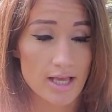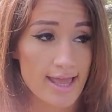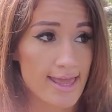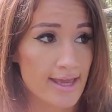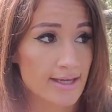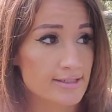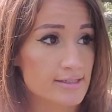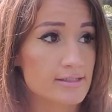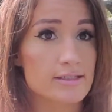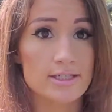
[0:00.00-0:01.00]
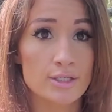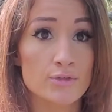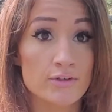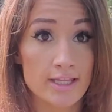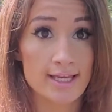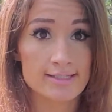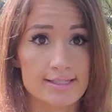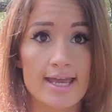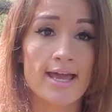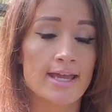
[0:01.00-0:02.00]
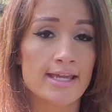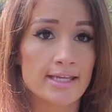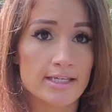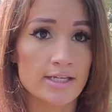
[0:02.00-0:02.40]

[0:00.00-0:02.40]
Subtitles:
and realized, hey,